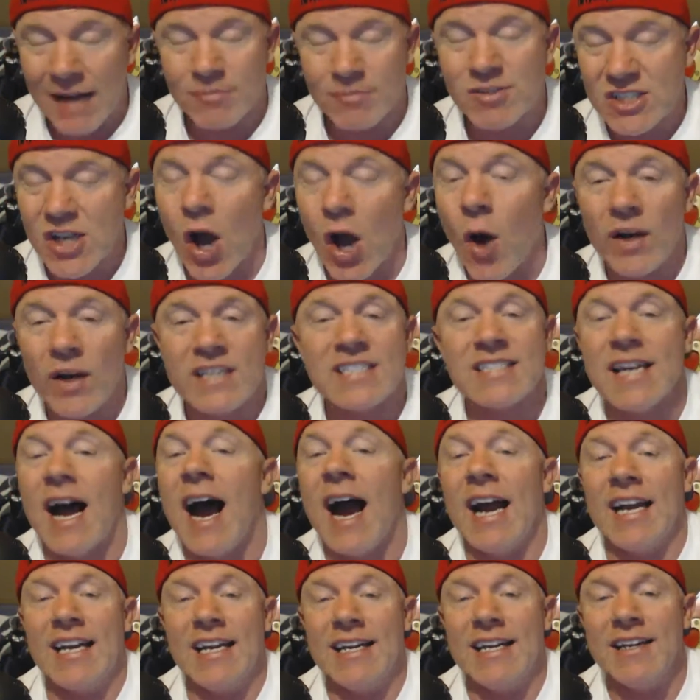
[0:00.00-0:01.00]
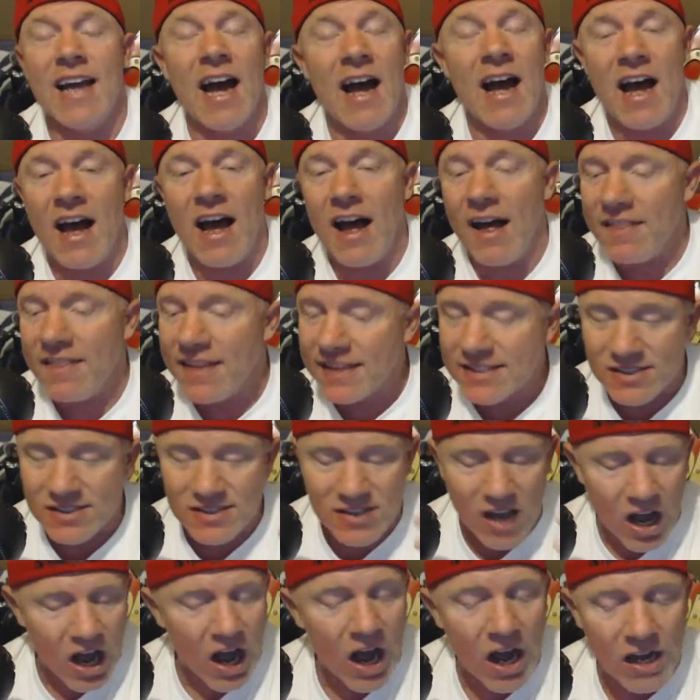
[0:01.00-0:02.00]
I'm so excited. This
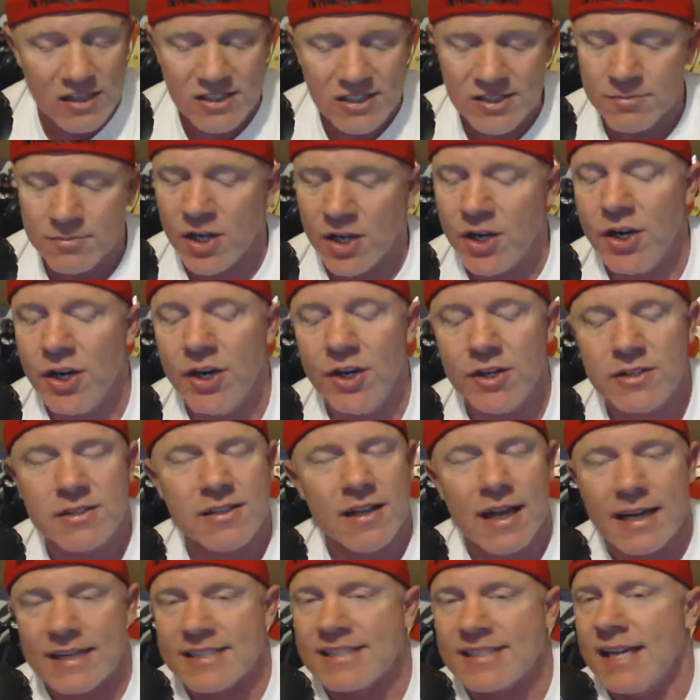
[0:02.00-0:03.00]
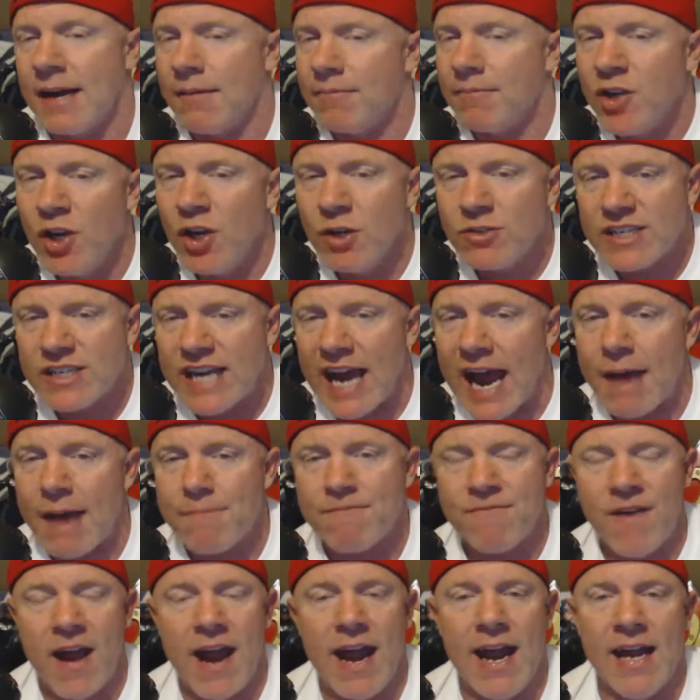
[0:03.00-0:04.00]
is awesome news. Like I said, I'm a huge
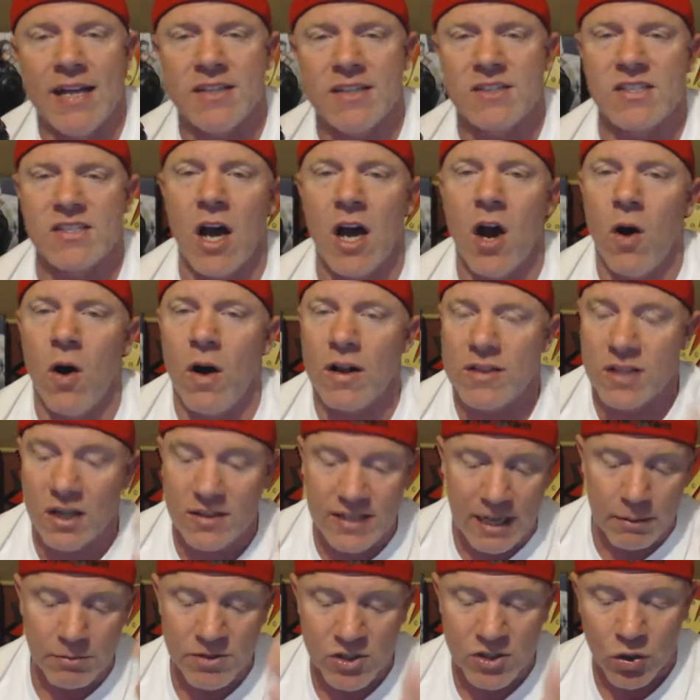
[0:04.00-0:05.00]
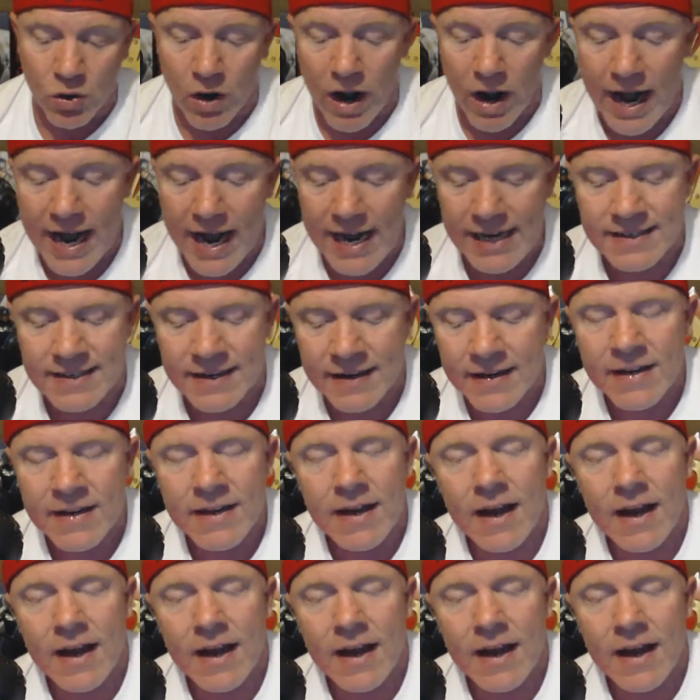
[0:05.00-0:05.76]
Cap fan, so I thought that was great.